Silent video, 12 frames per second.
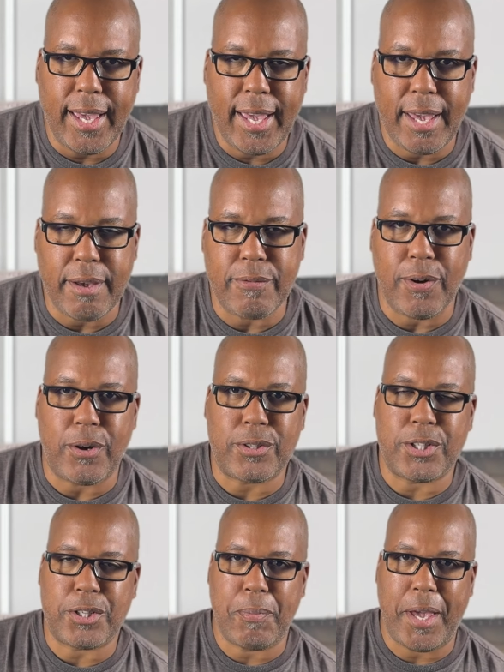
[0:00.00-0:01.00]
Hey folks,
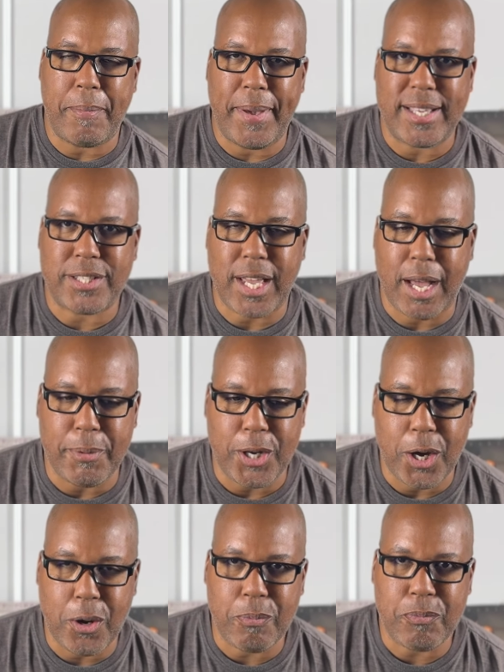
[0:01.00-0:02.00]
it's your main man
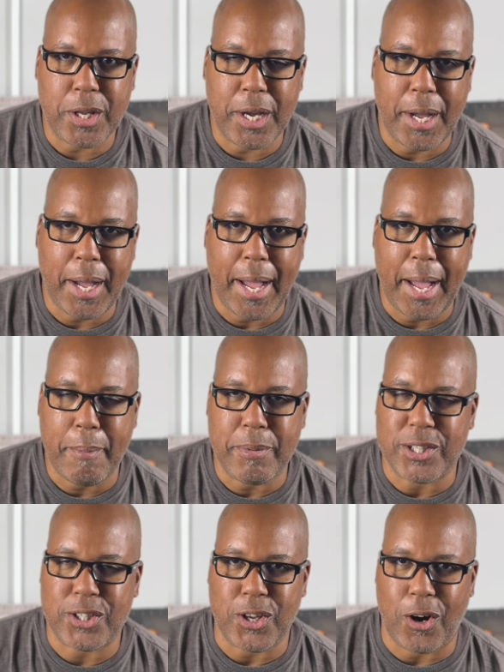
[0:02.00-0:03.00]
Sabado. I'm
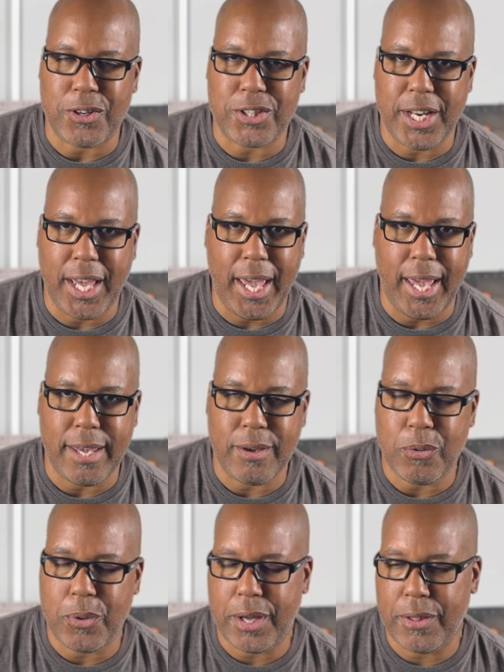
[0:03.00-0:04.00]
going to start today
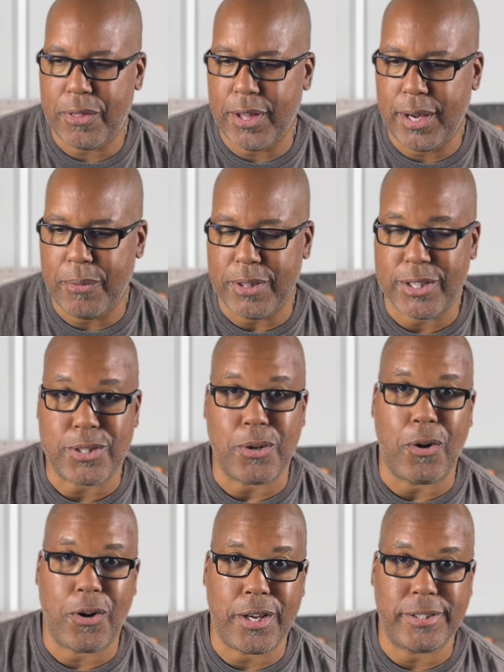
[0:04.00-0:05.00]
with a
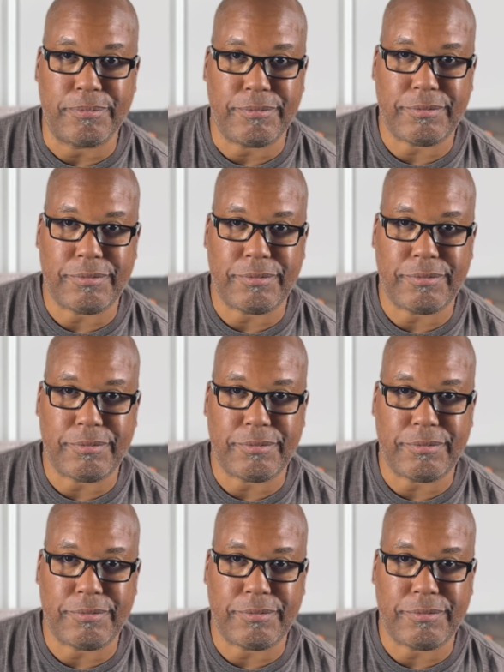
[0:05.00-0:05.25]
story.